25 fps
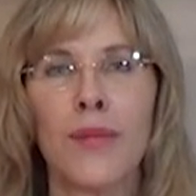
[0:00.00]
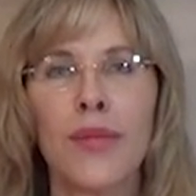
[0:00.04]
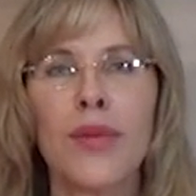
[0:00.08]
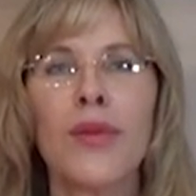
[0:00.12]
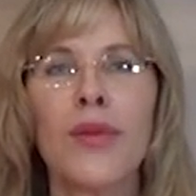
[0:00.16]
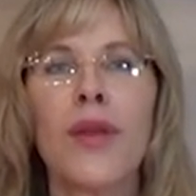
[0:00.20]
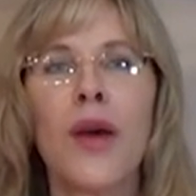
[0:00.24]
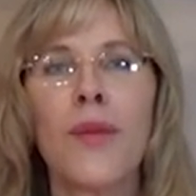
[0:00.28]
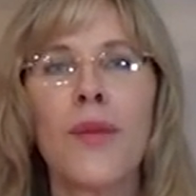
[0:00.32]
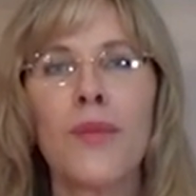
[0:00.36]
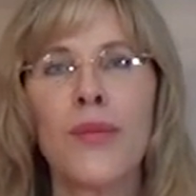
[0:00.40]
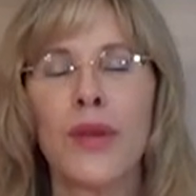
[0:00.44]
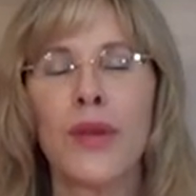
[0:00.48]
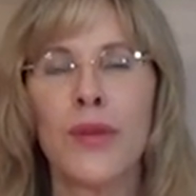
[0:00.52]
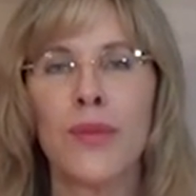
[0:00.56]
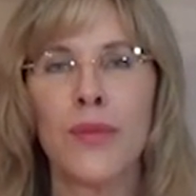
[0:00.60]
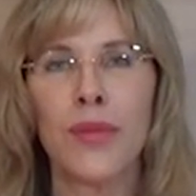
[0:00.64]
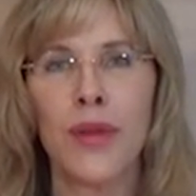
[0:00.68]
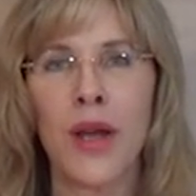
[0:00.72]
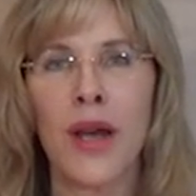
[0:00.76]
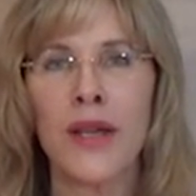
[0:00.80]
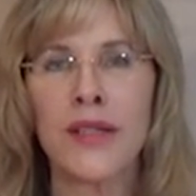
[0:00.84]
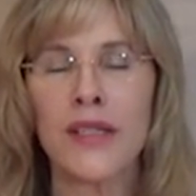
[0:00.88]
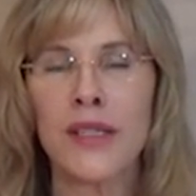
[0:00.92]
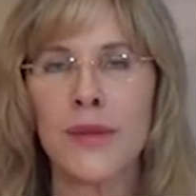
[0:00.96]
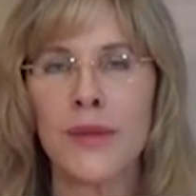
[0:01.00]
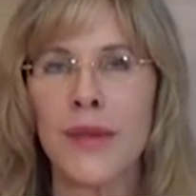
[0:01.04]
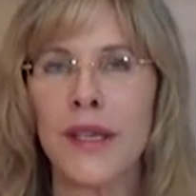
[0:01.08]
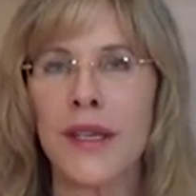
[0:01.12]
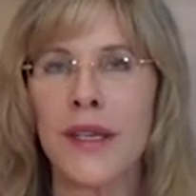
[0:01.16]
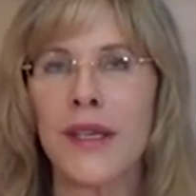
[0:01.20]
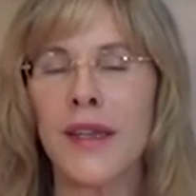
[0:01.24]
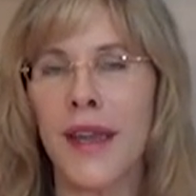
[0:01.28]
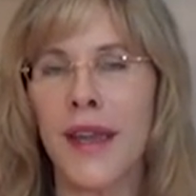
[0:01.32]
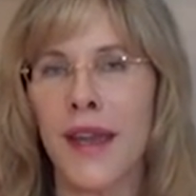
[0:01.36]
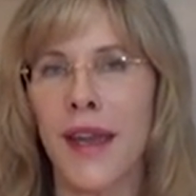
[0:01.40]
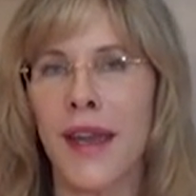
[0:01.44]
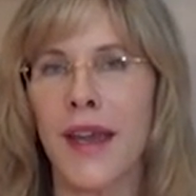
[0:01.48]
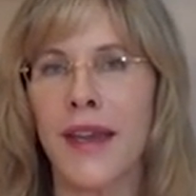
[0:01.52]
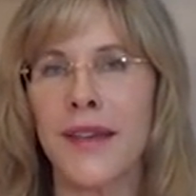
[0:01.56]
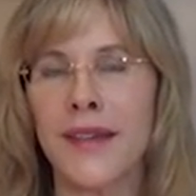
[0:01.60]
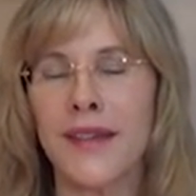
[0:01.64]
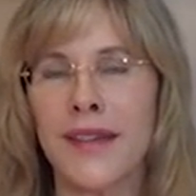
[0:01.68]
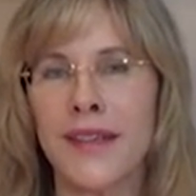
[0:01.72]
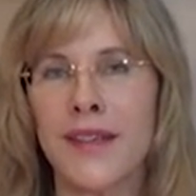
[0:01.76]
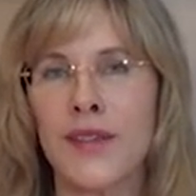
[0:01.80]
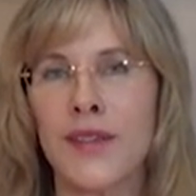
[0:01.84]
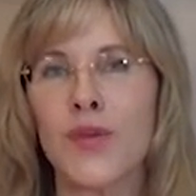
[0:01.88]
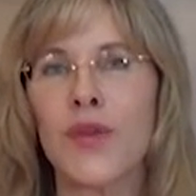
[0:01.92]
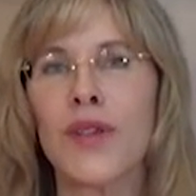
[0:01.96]
plump and blossoming,
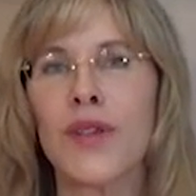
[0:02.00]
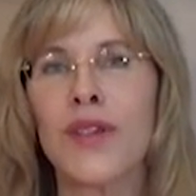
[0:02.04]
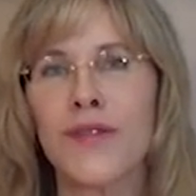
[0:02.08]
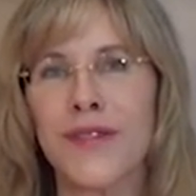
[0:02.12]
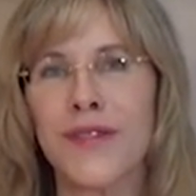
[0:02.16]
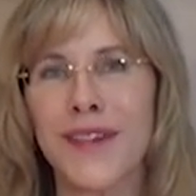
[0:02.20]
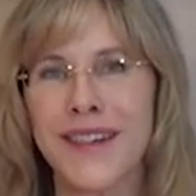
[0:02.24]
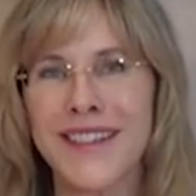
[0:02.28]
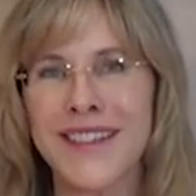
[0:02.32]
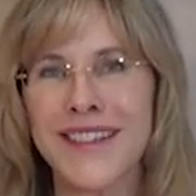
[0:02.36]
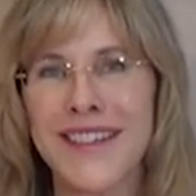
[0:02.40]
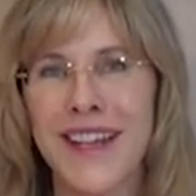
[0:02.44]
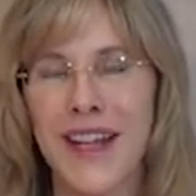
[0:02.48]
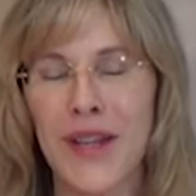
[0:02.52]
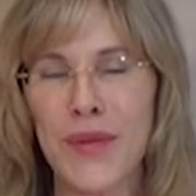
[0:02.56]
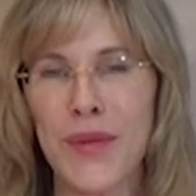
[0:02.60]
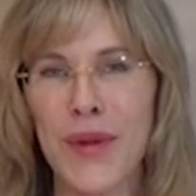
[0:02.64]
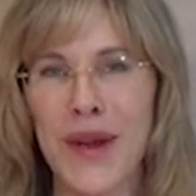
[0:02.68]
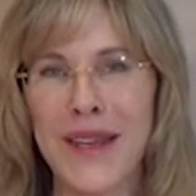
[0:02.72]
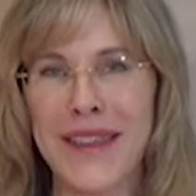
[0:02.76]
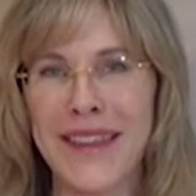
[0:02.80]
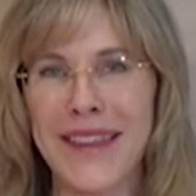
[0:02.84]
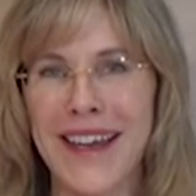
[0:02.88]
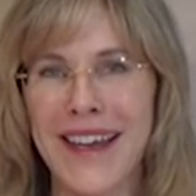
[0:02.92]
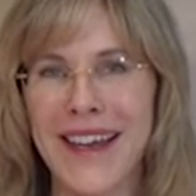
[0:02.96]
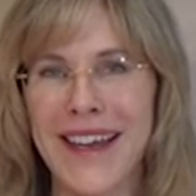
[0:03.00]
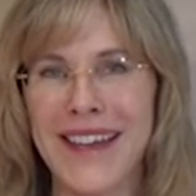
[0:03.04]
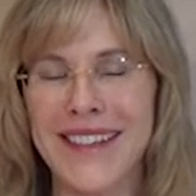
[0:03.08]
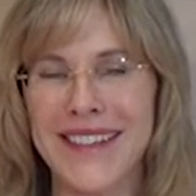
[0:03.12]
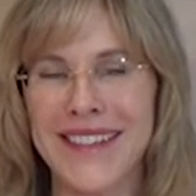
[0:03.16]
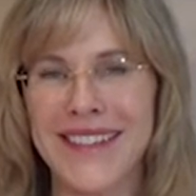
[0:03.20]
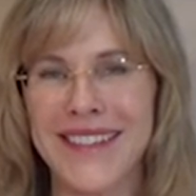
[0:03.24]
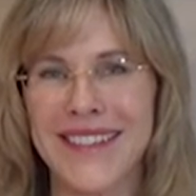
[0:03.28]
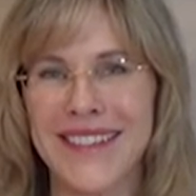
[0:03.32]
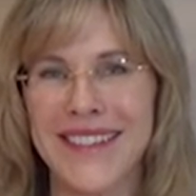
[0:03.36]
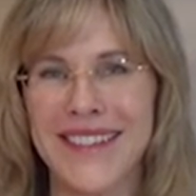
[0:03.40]
and it's really fun to celebrate that.